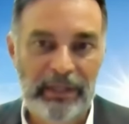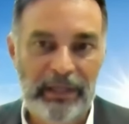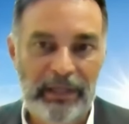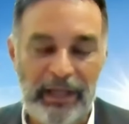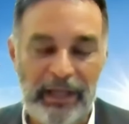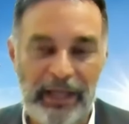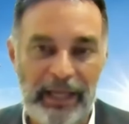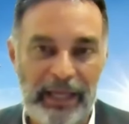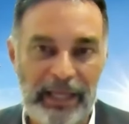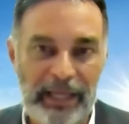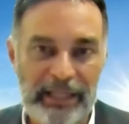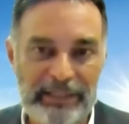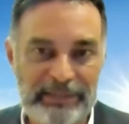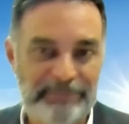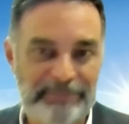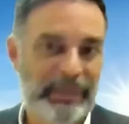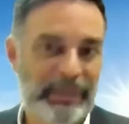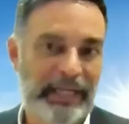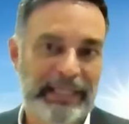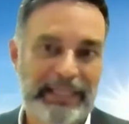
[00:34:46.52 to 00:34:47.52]

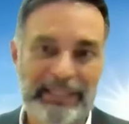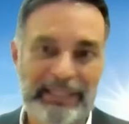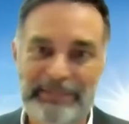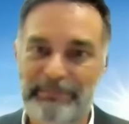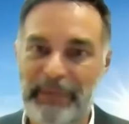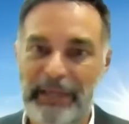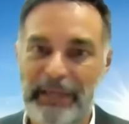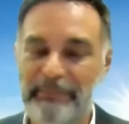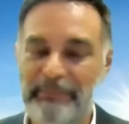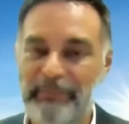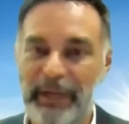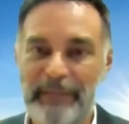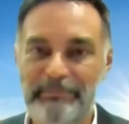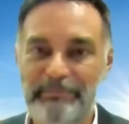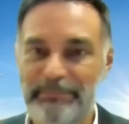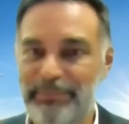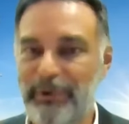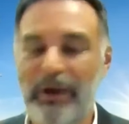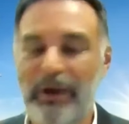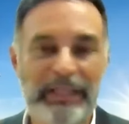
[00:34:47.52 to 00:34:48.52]
But I guess my
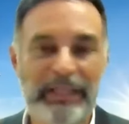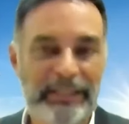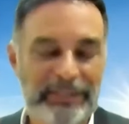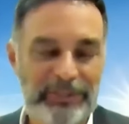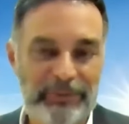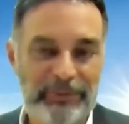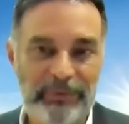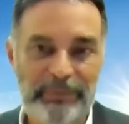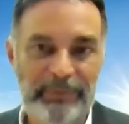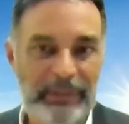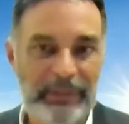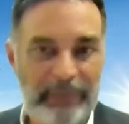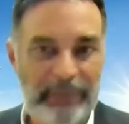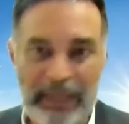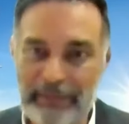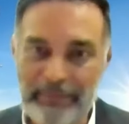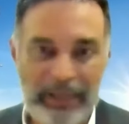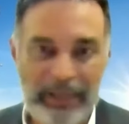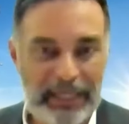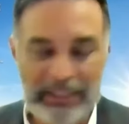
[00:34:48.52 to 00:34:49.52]
broad answer would be
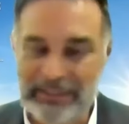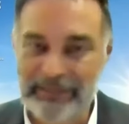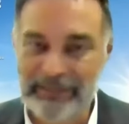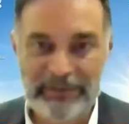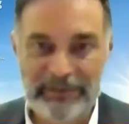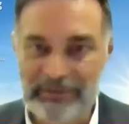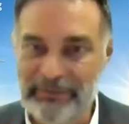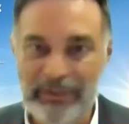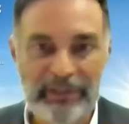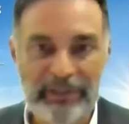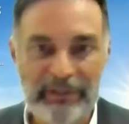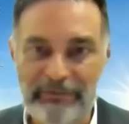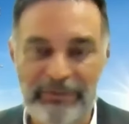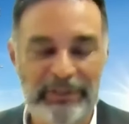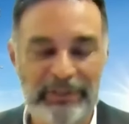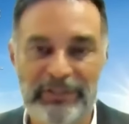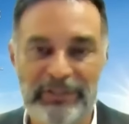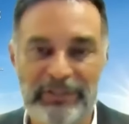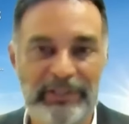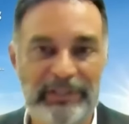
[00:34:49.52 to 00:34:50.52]
passive is very
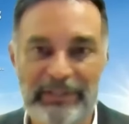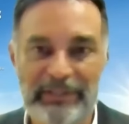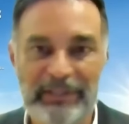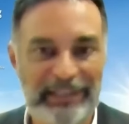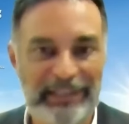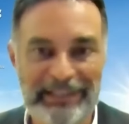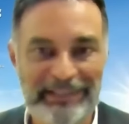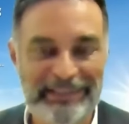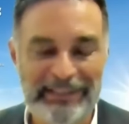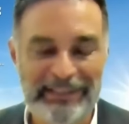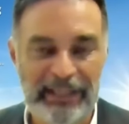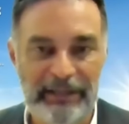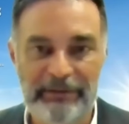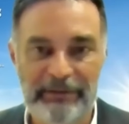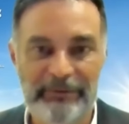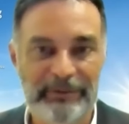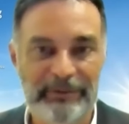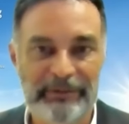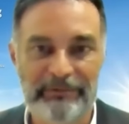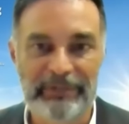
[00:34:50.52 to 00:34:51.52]
efficient, and I
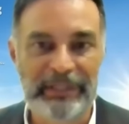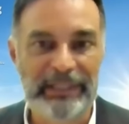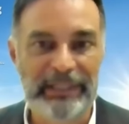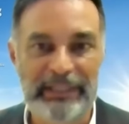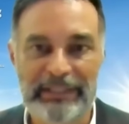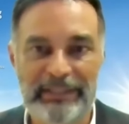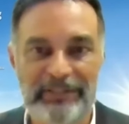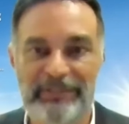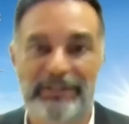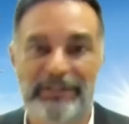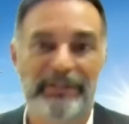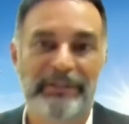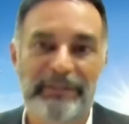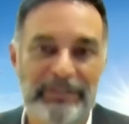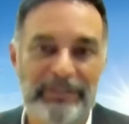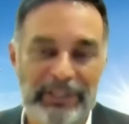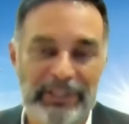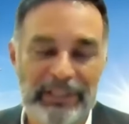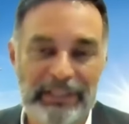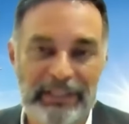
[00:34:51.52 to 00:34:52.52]
wouldn't really
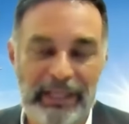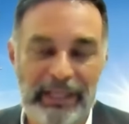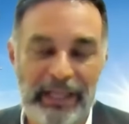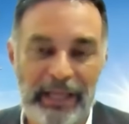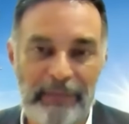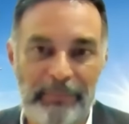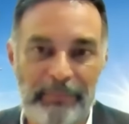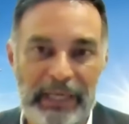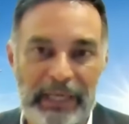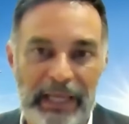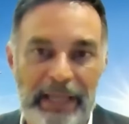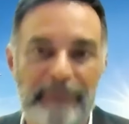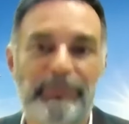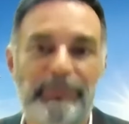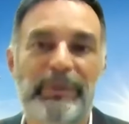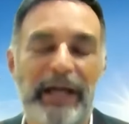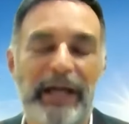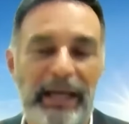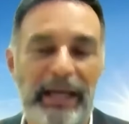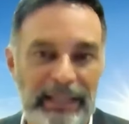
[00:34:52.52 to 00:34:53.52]
discourage it. But I
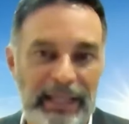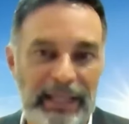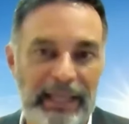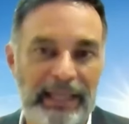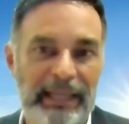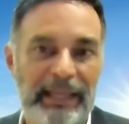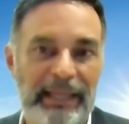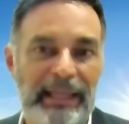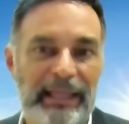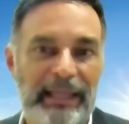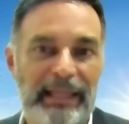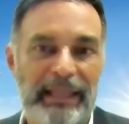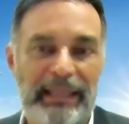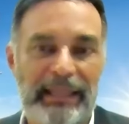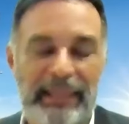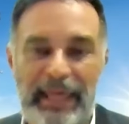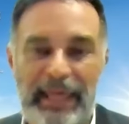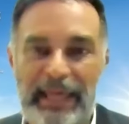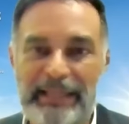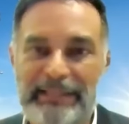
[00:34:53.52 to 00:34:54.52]
would highlight
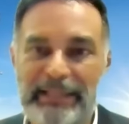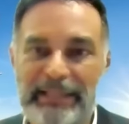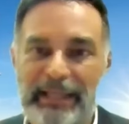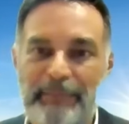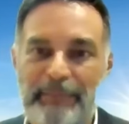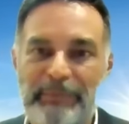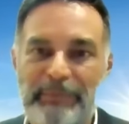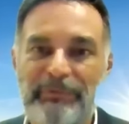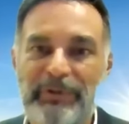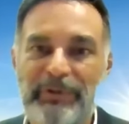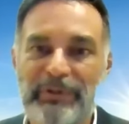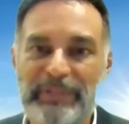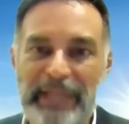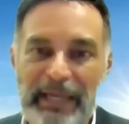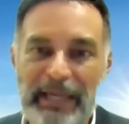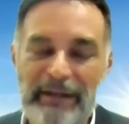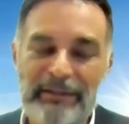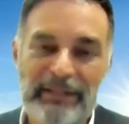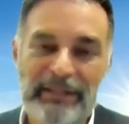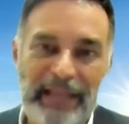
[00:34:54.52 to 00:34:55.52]
that if you're
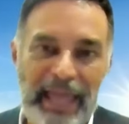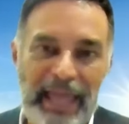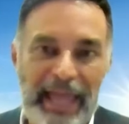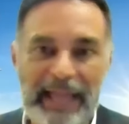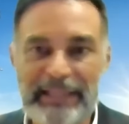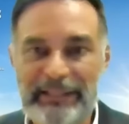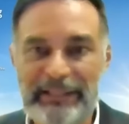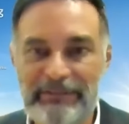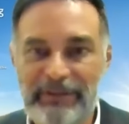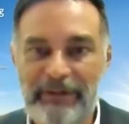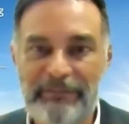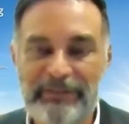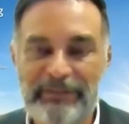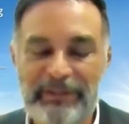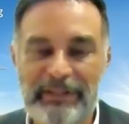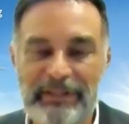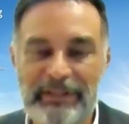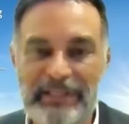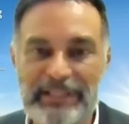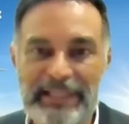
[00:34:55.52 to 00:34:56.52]
down on active
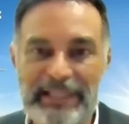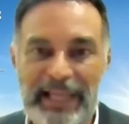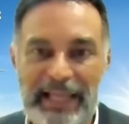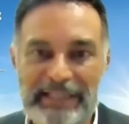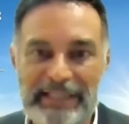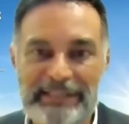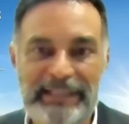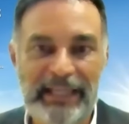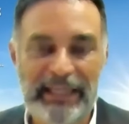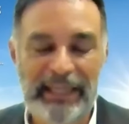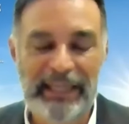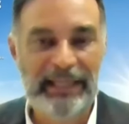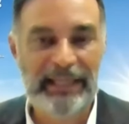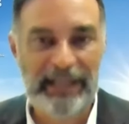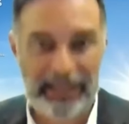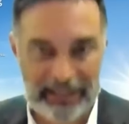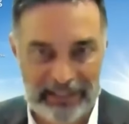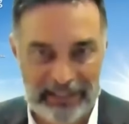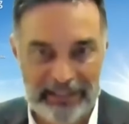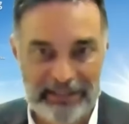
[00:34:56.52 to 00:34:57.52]
after this last decade,
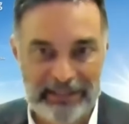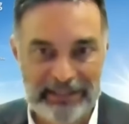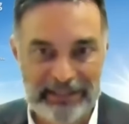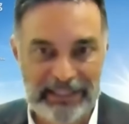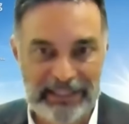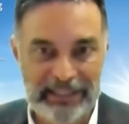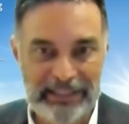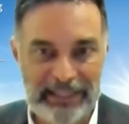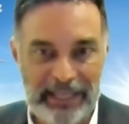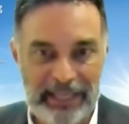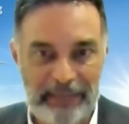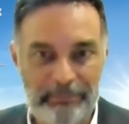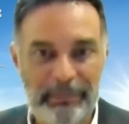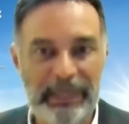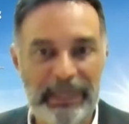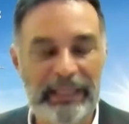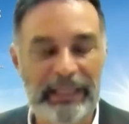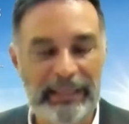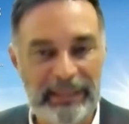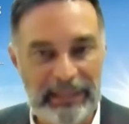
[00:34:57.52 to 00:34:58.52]
I can understand that. But
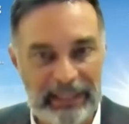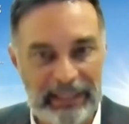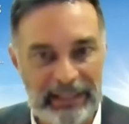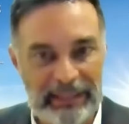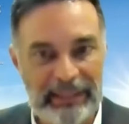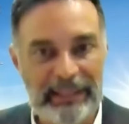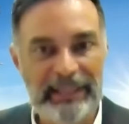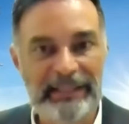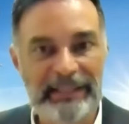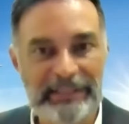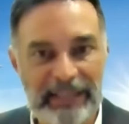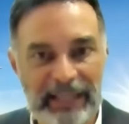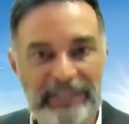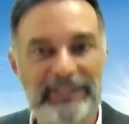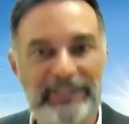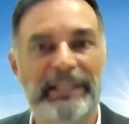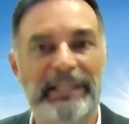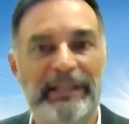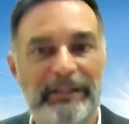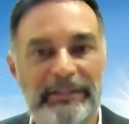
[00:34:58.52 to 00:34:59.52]
I think things
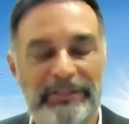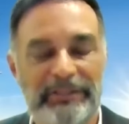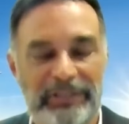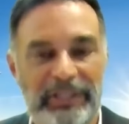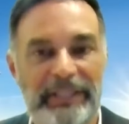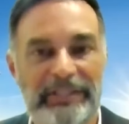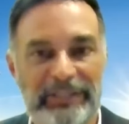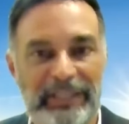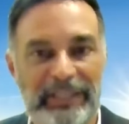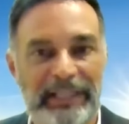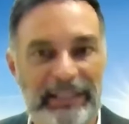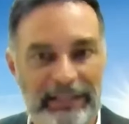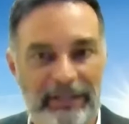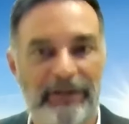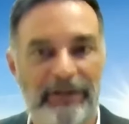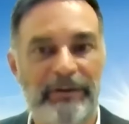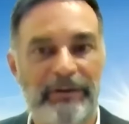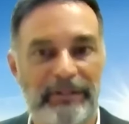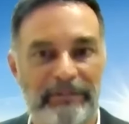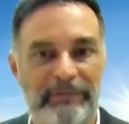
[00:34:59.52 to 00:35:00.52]
actually are changing at the
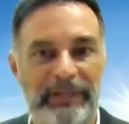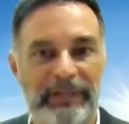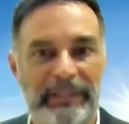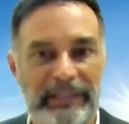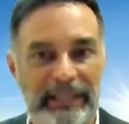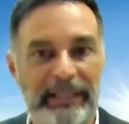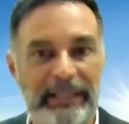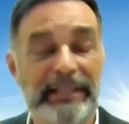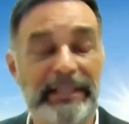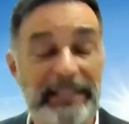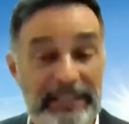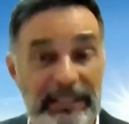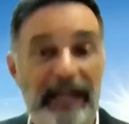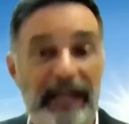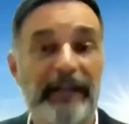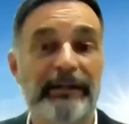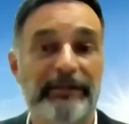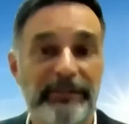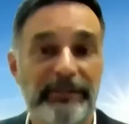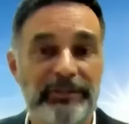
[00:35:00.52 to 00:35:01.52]
heart of it, and then these
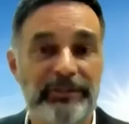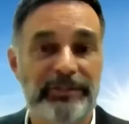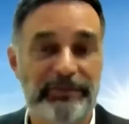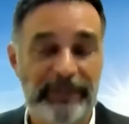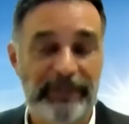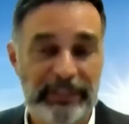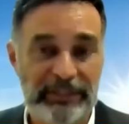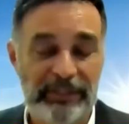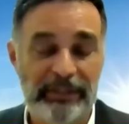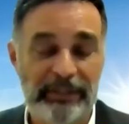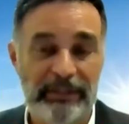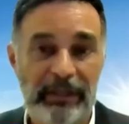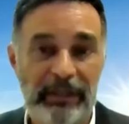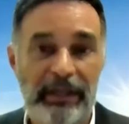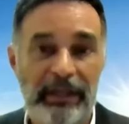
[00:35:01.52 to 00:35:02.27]
higher interest rates are